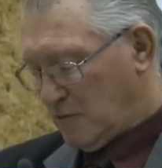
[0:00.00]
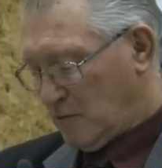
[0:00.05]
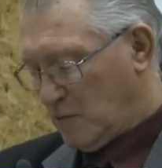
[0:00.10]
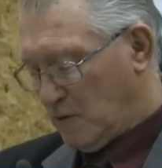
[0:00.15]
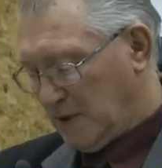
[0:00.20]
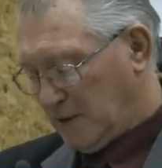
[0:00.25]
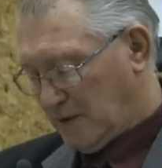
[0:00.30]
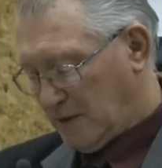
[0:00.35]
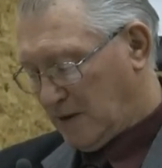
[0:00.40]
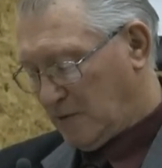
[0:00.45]

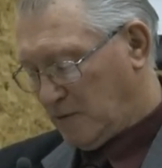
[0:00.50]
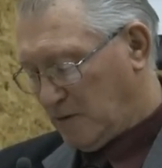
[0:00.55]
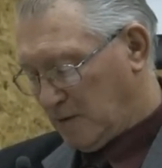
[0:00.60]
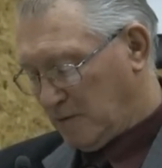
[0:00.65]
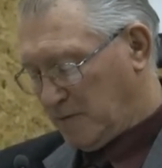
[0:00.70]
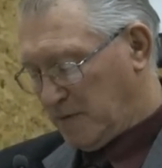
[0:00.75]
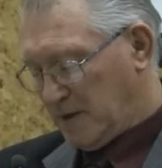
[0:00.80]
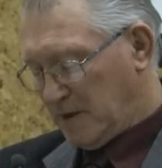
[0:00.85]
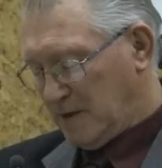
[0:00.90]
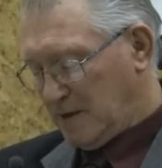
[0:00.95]
What that
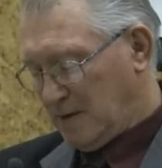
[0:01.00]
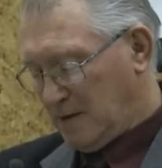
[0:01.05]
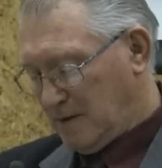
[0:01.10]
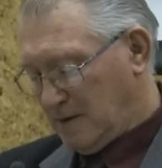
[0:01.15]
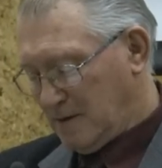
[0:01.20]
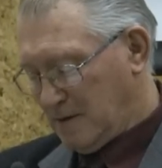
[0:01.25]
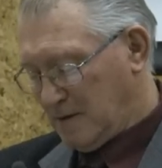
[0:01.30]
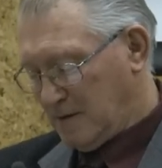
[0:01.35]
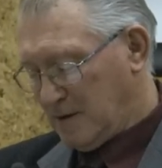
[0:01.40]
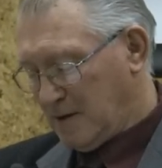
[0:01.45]
will be
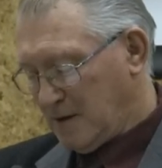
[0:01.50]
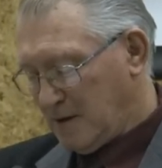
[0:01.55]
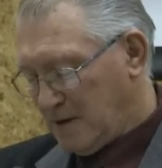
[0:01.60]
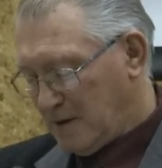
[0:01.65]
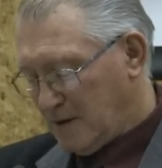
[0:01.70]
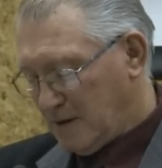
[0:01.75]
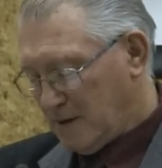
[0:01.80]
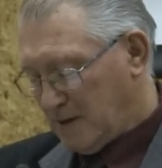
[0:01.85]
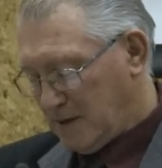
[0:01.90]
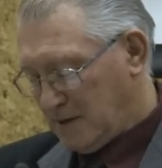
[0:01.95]

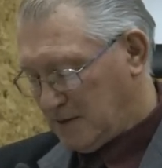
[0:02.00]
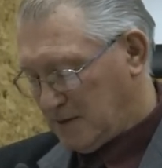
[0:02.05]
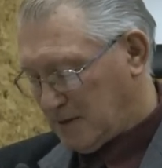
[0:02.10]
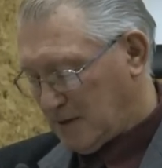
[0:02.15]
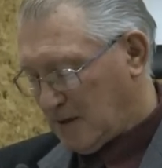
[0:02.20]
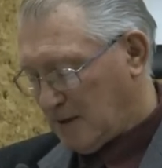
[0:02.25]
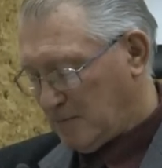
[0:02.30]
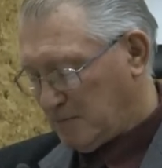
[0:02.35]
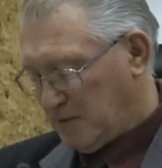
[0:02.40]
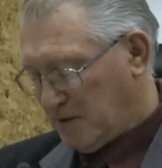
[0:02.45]

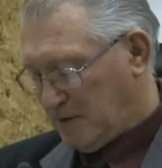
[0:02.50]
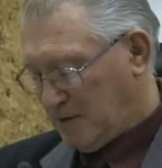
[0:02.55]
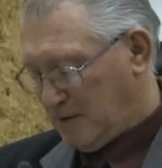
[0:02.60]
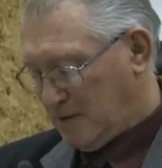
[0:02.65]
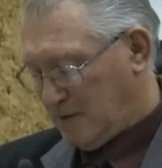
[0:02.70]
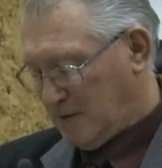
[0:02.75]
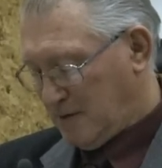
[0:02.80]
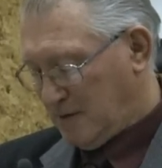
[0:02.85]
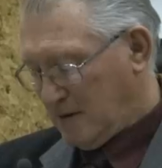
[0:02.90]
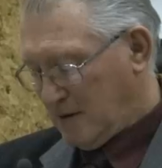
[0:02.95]
is
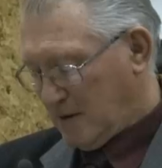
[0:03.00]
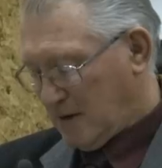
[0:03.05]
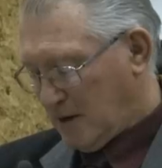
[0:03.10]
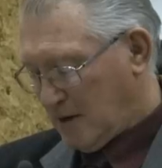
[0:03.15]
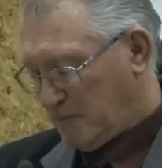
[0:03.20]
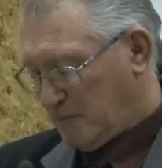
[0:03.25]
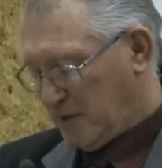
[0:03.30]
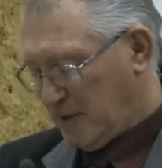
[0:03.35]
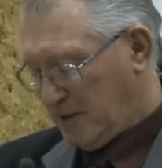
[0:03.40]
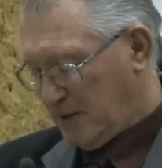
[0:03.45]

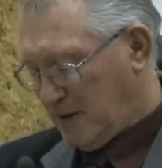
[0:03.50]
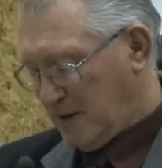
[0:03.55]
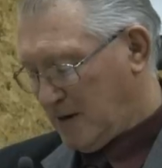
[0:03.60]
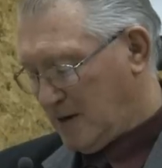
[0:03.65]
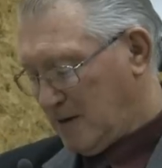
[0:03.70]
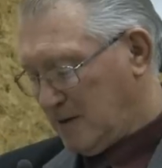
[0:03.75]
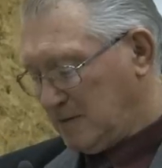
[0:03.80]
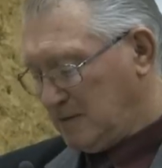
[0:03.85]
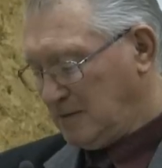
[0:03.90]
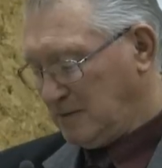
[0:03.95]
up in the
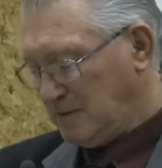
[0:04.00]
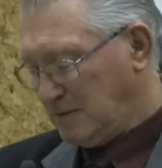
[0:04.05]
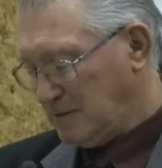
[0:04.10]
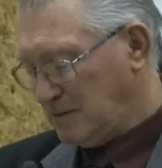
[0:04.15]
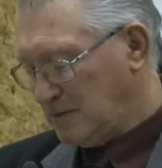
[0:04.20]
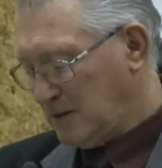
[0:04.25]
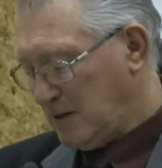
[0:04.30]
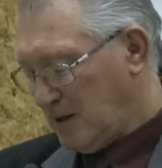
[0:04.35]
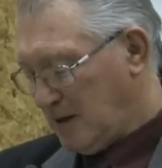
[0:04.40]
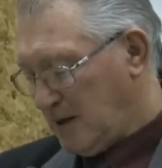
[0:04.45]
air
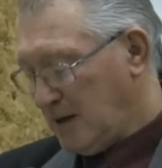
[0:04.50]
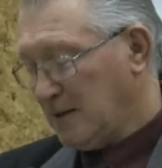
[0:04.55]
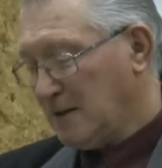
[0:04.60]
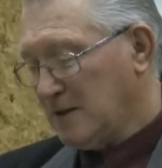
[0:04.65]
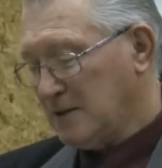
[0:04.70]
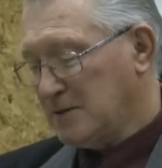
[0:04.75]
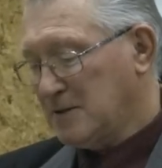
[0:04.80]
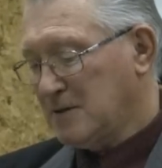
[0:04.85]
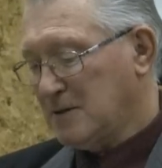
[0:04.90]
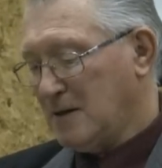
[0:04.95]
at
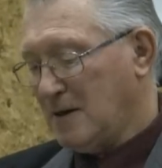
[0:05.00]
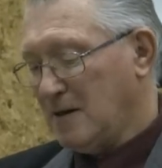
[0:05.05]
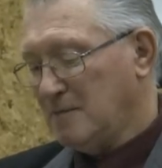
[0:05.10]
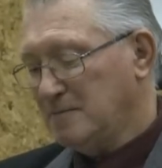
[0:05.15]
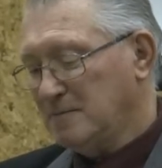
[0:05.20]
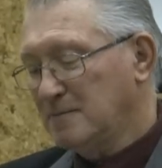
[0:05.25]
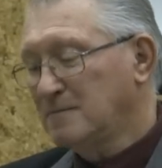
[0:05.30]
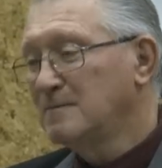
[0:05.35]
this time.